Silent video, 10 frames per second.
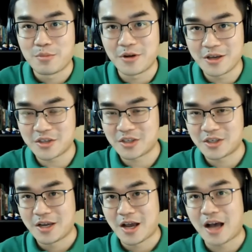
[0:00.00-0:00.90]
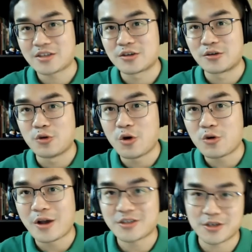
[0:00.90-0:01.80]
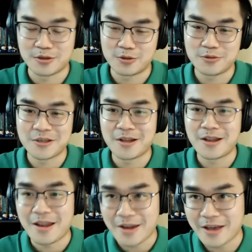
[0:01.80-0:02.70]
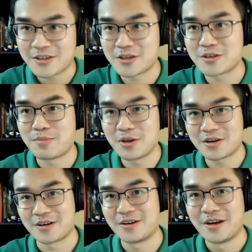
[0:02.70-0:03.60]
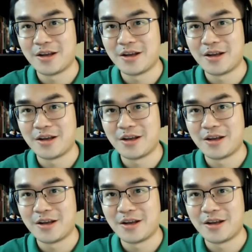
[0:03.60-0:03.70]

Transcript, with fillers: Please ask your question to the next speaker.